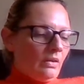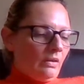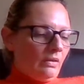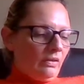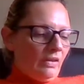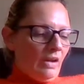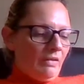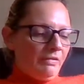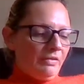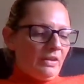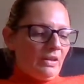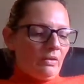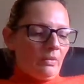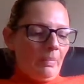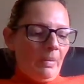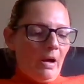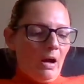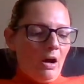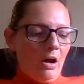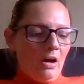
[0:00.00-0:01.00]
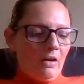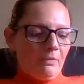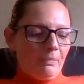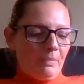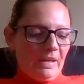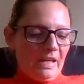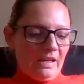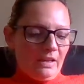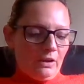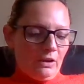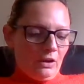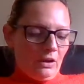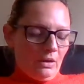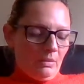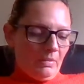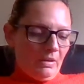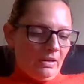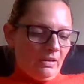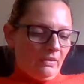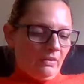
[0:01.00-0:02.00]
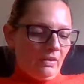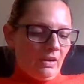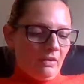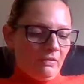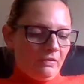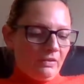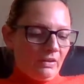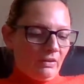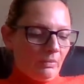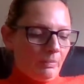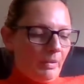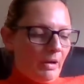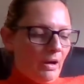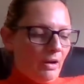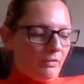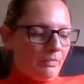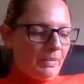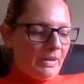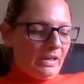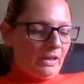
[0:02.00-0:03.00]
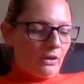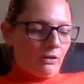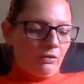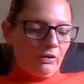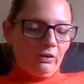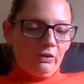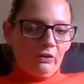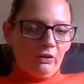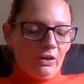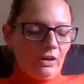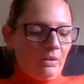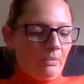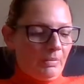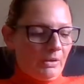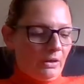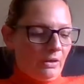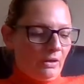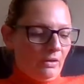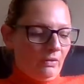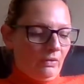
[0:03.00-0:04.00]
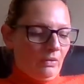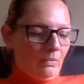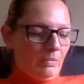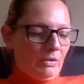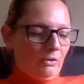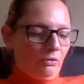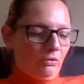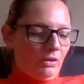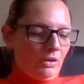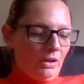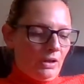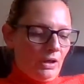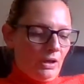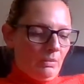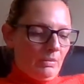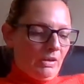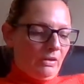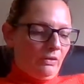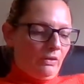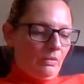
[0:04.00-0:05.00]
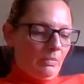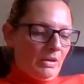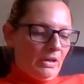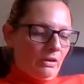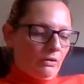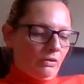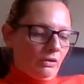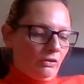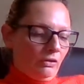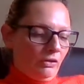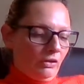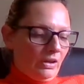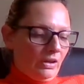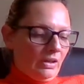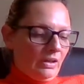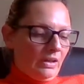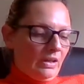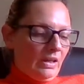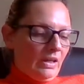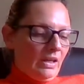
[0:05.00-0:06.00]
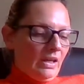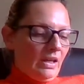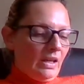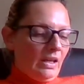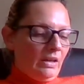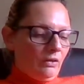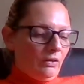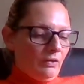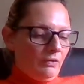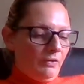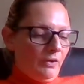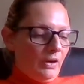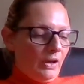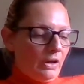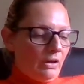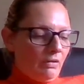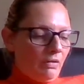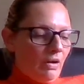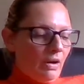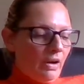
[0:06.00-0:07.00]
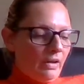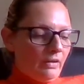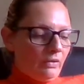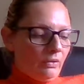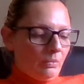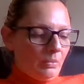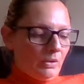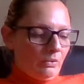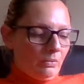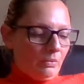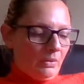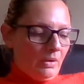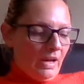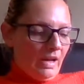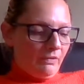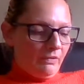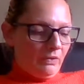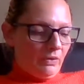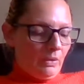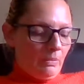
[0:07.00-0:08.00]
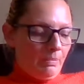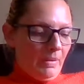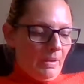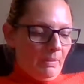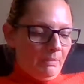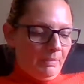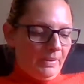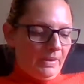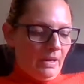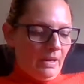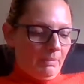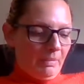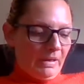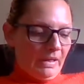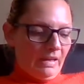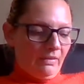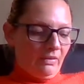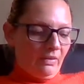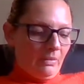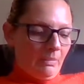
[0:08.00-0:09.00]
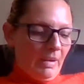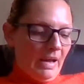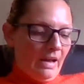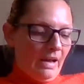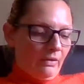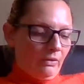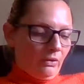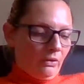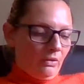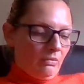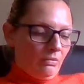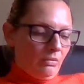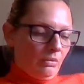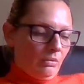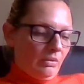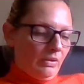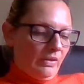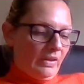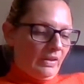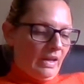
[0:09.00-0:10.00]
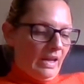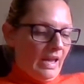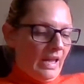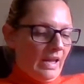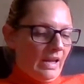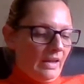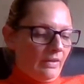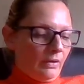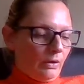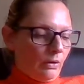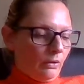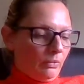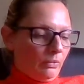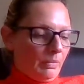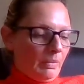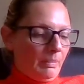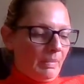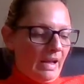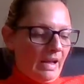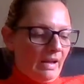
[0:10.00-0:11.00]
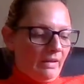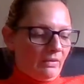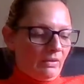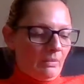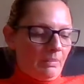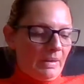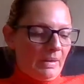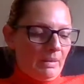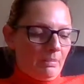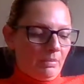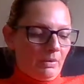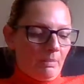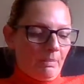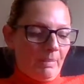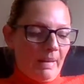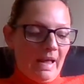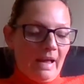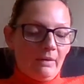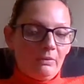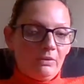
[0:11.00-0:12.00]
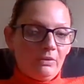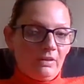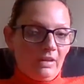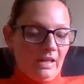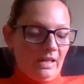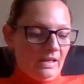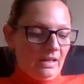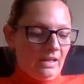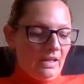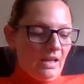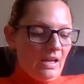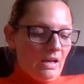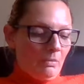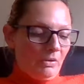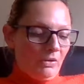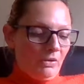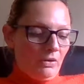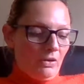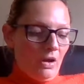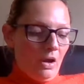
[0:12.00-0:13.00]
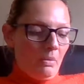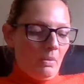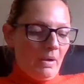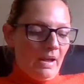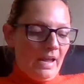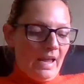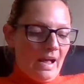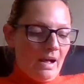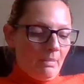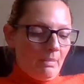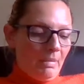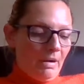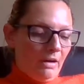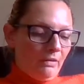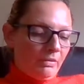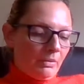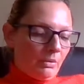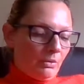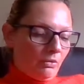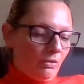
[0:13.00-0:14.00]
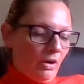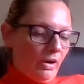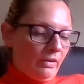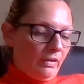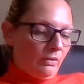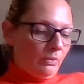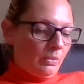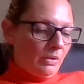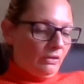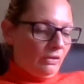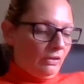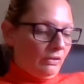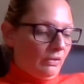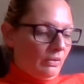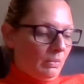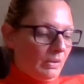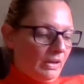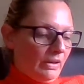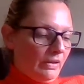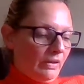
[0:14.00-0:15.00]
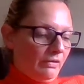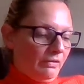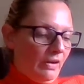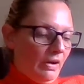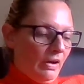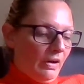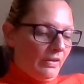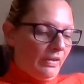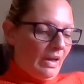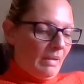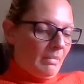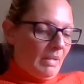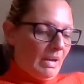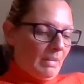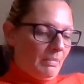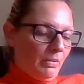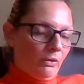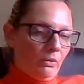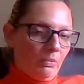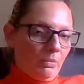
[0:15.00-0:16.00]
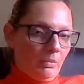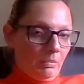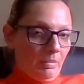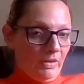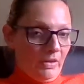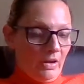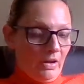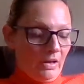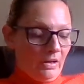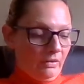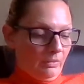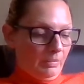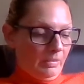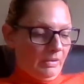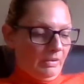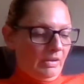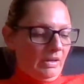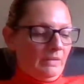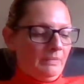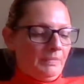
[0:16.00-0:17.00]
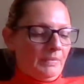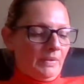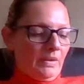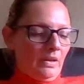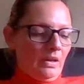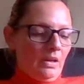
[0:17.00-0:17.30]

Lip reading: So suffering is a part of being human. Suffering is a part of being a Christian, because to be truly human is to be a Christian. It's to follow Christ, which will have you bumping up against the powers of the rule of the air, the cosmic powers that people are bound in with no way out apart from Christ, which is the will of the Father and made possible by the Holy Spirit.